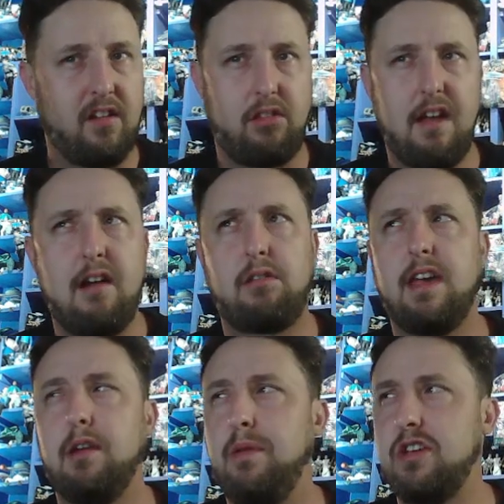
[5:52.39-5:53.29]
So I was
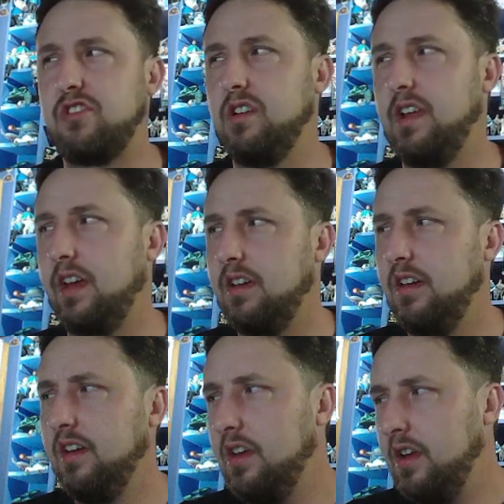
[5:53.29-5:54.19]
kind of picturing like
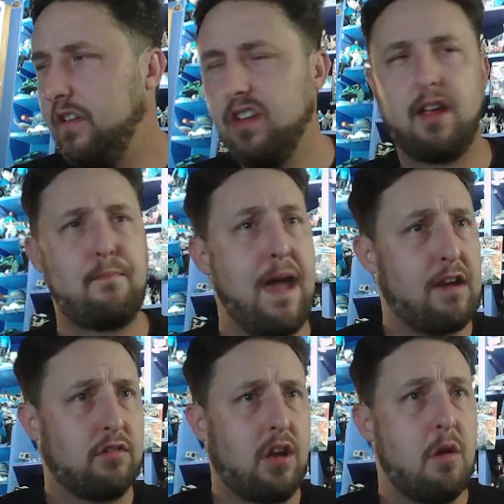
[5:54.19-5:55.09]

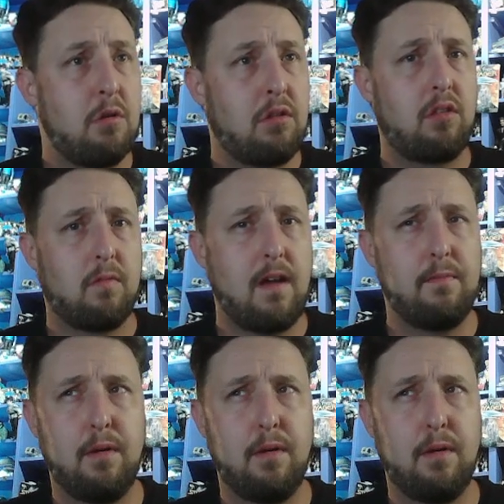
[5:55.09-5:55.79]
battle toads, right?